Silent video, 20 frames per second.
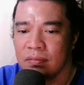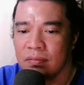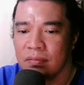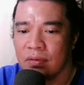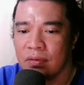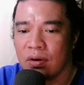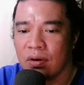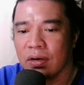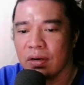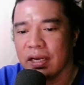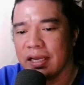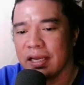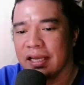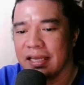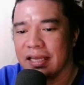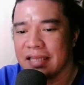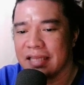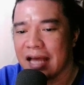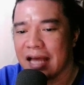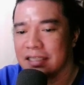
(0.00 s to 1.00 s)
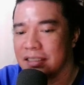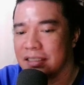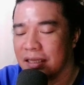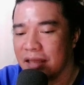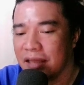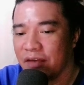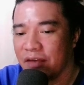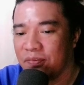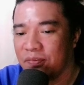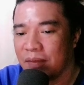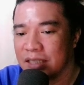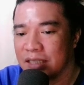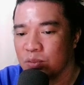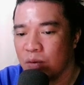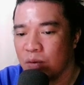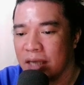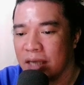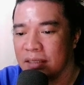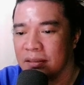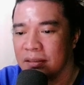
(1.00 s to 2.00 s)
Okay, it adds a def
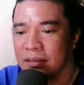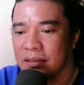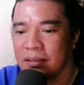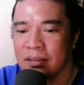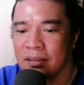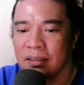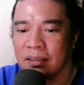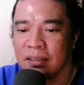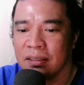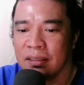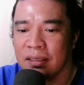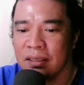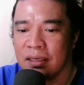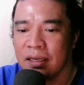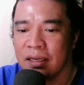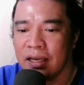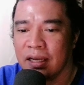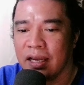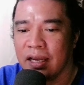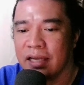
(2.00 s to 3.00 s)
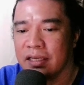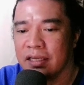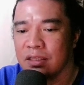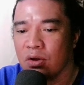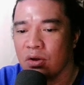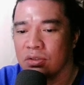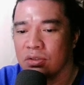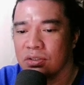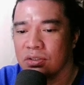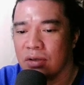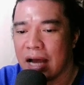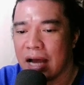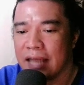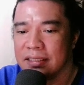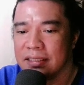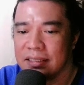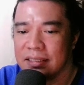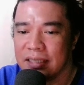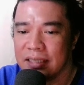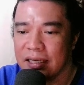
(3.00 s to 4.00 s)
+1, and it also
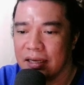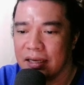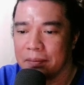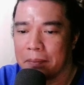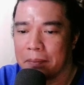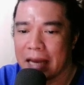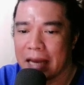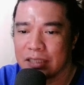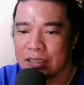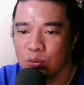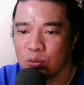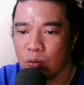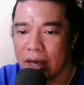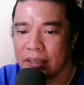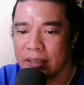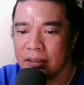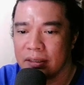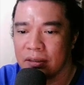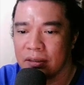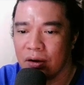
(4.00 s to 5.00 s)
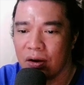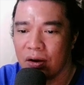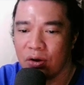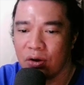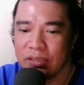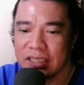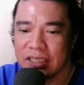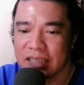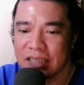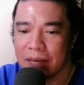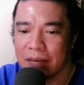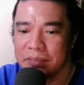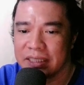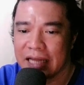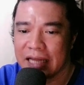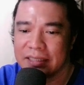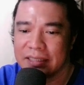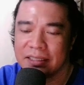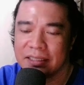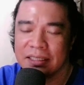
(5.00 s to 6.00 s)
adds healing +1 on the
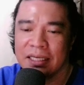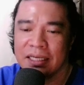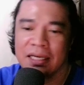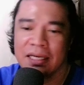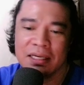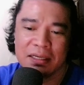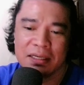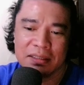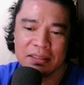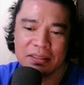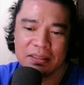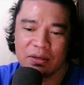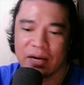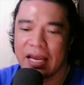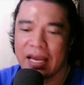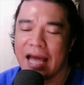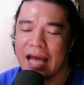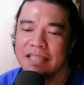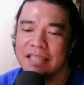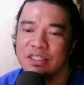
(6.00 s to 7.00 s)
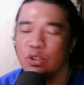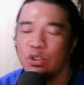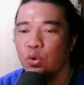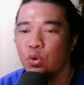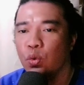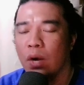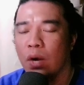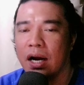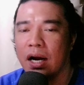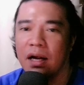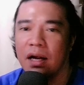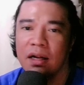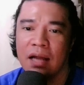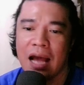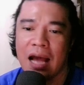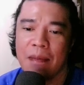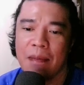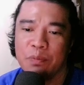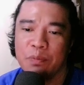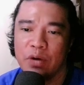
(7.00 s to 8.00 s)
substats. Okay, as you
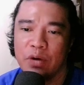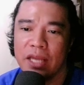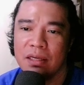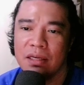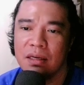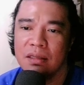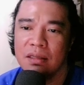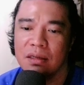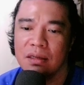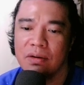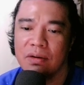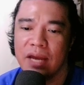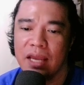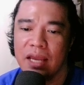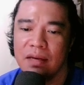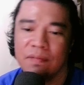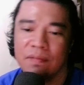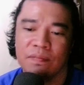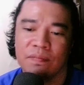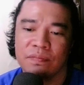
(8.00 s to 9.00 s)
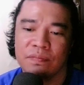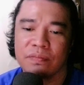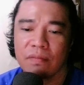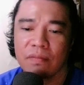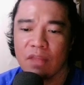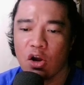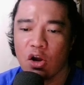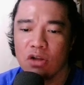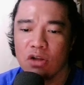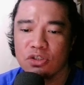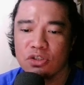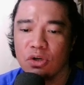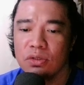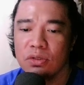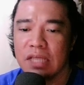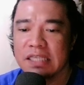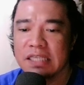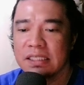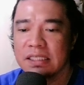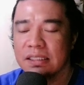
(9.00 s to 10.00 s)
upgrade the grain, also
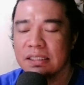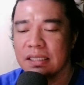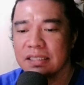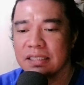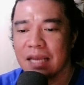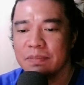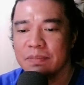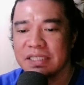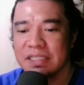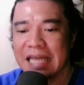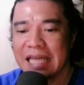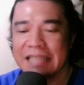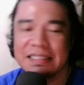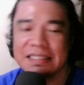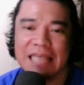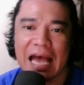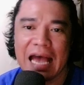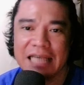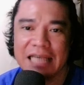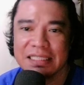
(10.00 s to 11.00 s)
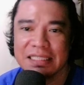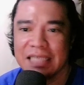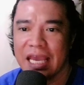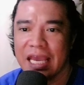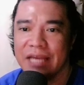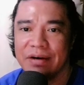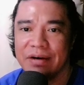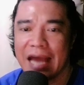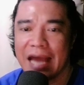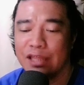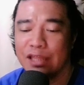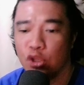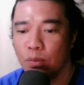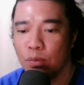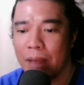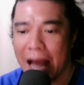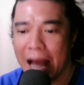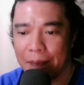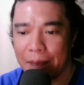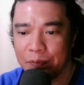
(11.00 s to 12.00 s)
the substats has a
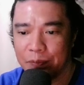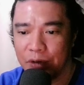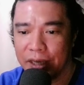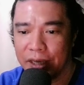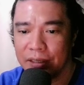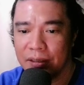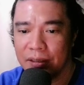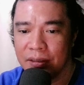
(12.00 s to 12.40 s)
random upgrade.